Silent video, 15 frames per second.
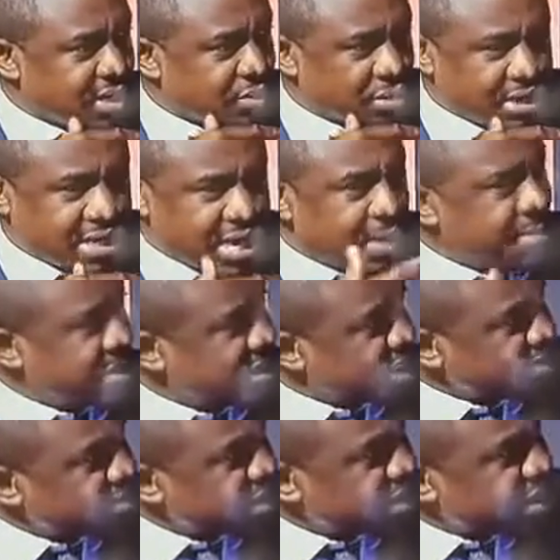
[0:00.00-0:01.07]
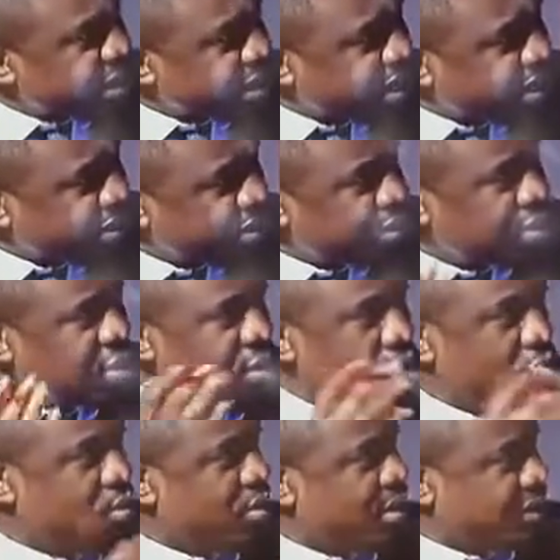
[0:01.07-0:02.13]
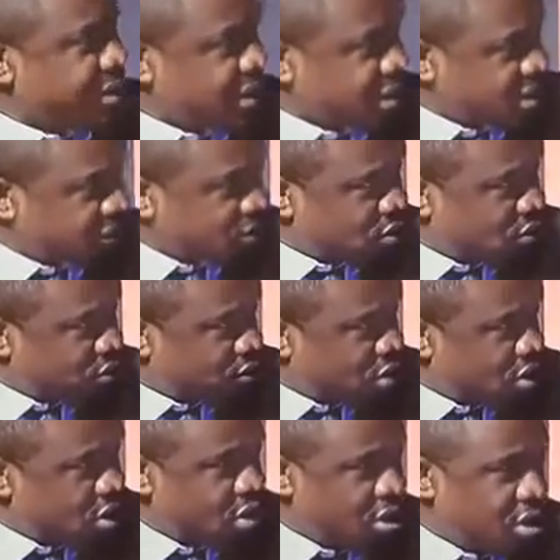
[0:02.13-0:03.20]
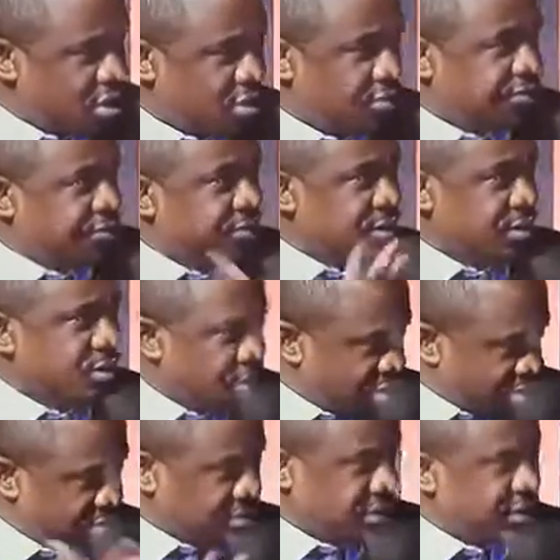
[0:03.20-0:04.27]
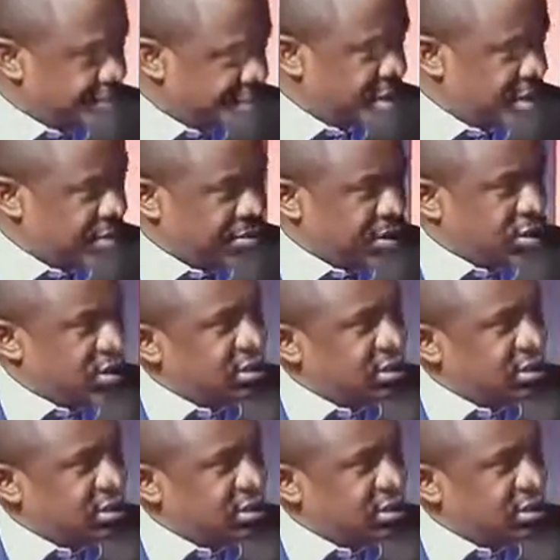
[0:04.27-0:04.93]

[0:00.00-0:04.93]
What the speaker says: damage has been done or when things have gone wrong, because